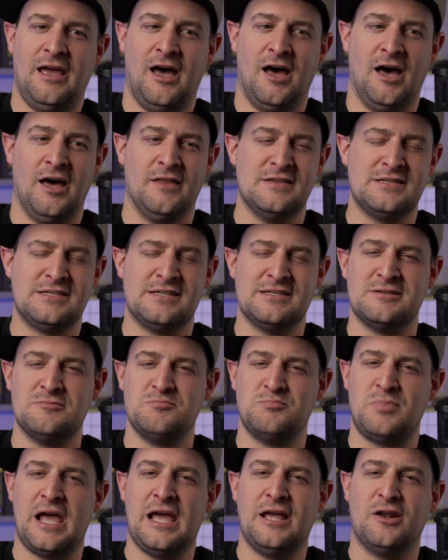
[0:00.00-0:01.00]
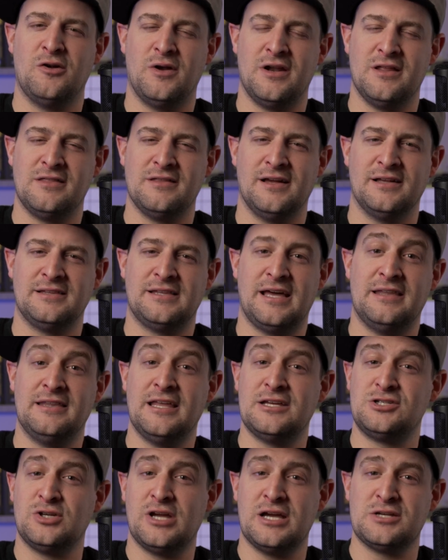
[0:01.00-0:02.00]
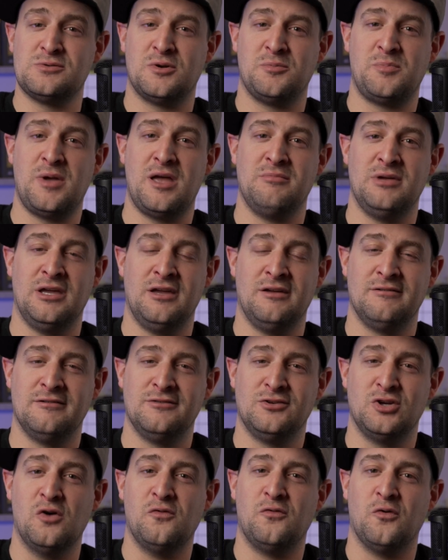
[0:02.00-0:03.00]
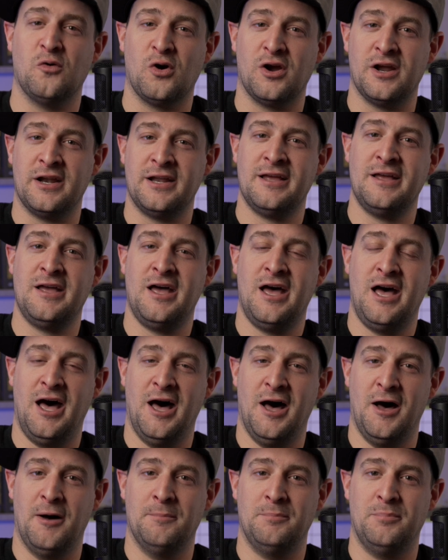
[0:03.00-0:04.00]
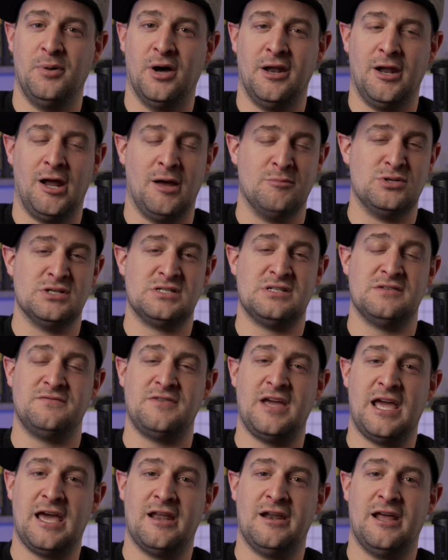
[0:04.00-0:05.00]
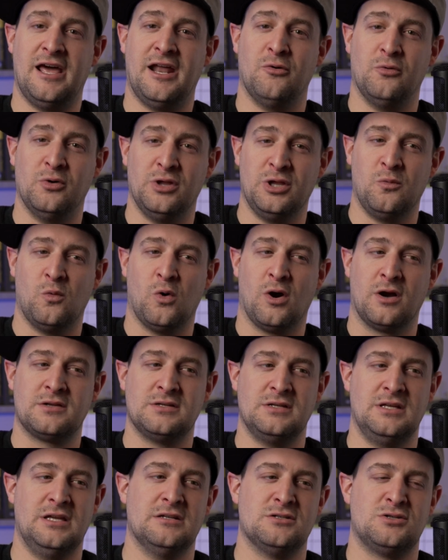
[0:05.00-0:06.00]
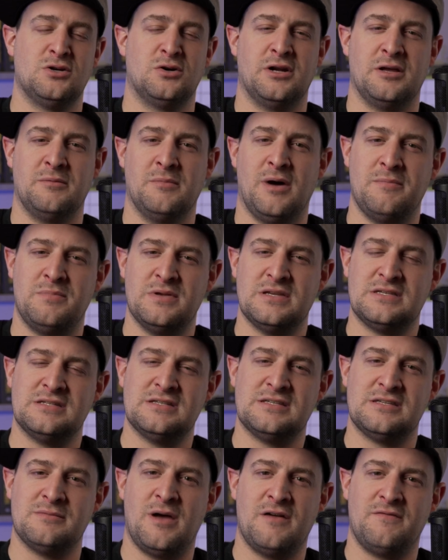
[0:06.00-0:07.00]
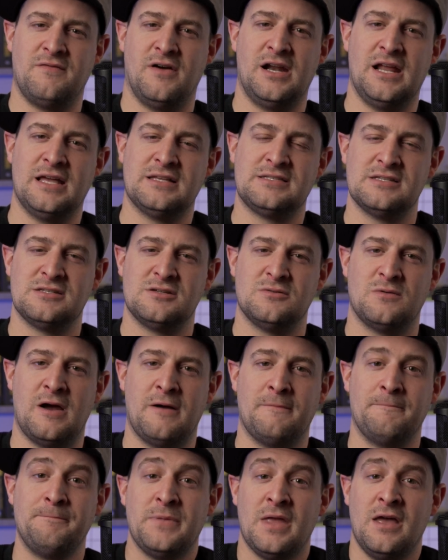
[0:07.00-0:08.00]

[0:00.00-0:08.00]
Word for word: Uh, this isn't paid or anything like that. Unless you guys want to pay me, go for it. Um, but I'm just a fan, and it really worked in turning my business and my finances around.